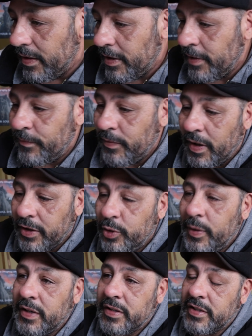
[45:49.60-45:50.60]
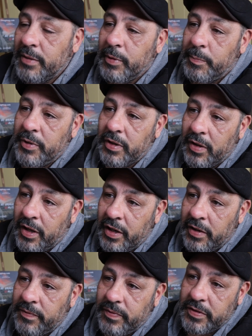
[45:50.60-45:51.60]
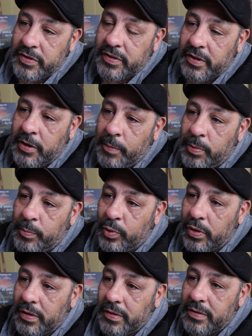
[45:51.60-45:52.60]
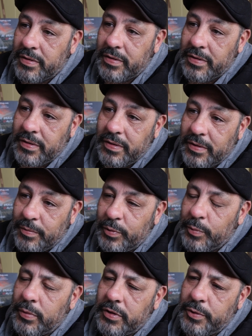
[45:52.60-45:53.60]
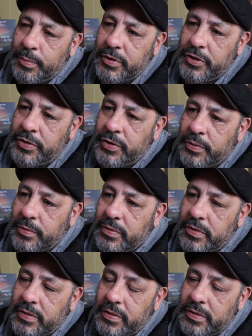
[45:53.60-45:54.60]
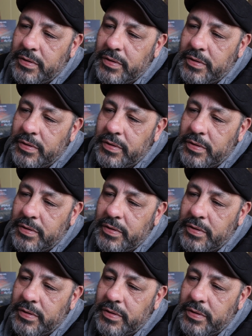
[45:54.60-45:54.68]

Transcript: if you had to sum up your life in just a couple of words, what words would you choose?